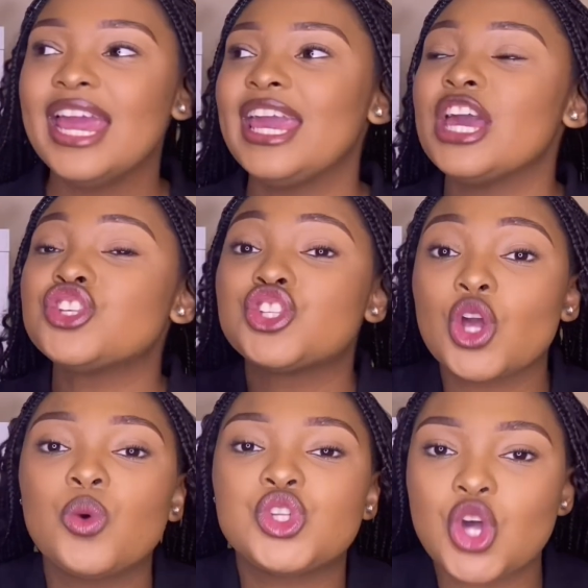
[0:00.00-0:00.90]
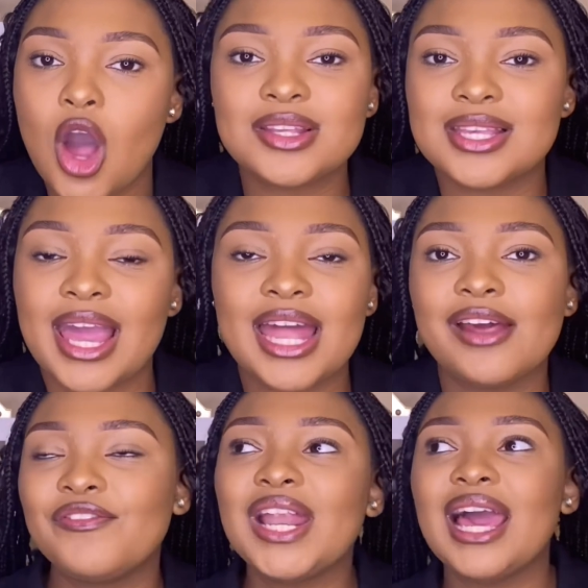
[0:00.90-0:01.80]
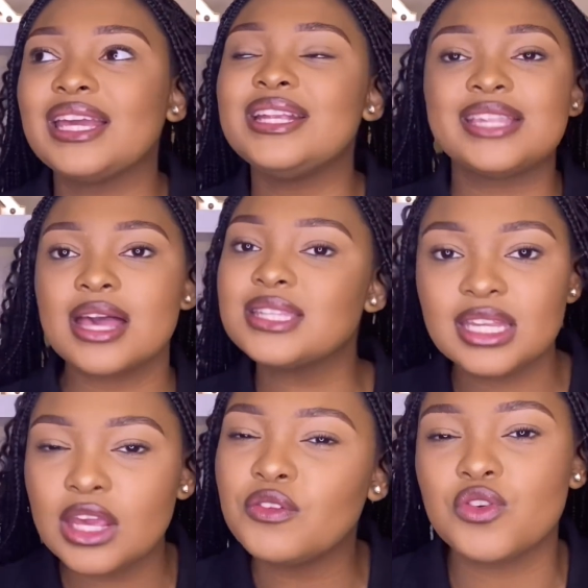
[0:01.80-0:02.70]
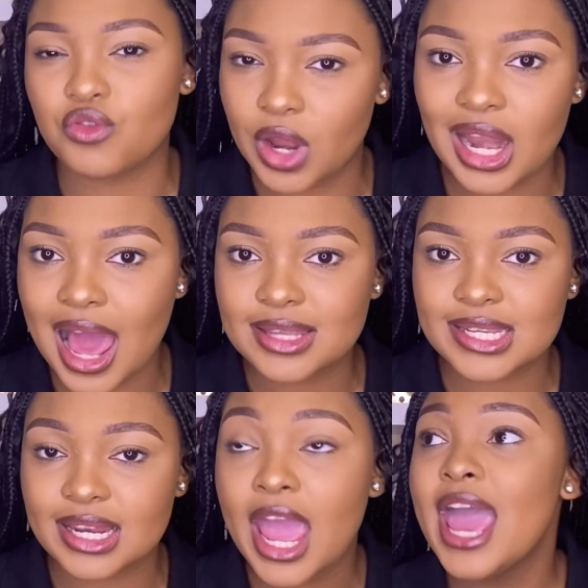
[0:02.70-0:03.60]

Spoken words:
He is so toxic, and I feel like he doesn't even realize it.